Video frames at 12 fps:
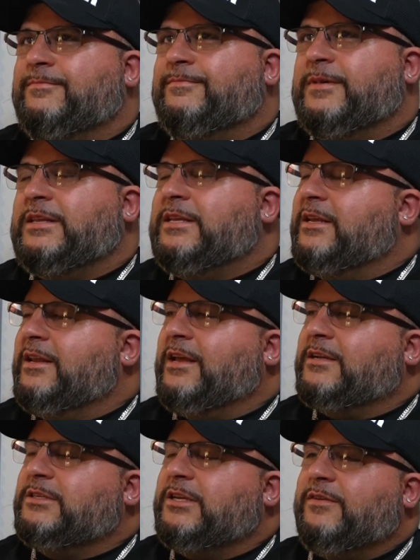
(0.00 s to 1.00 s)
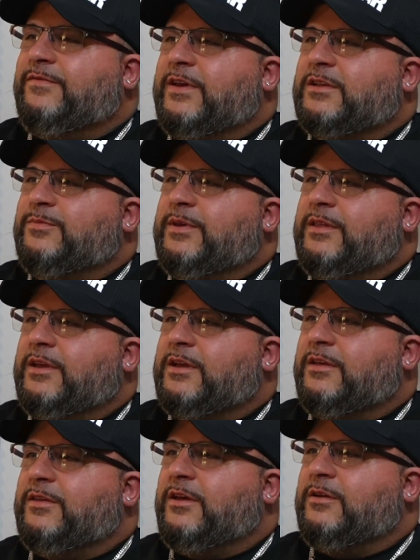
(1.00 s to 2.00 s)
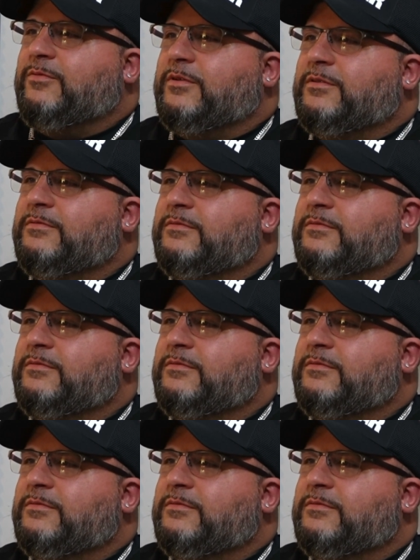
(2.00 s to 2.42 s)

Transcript: It didn't actually affect me like I thought it would.